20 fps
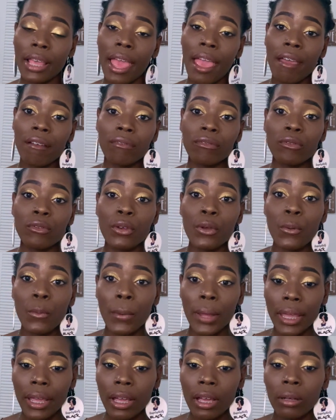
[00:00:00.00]
every
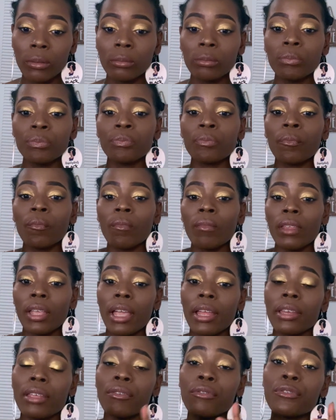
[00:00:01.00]
week.
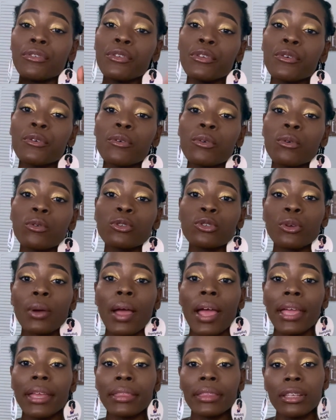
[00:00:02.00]
And if you
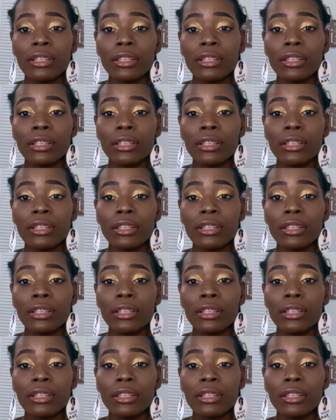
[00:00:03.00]
trying the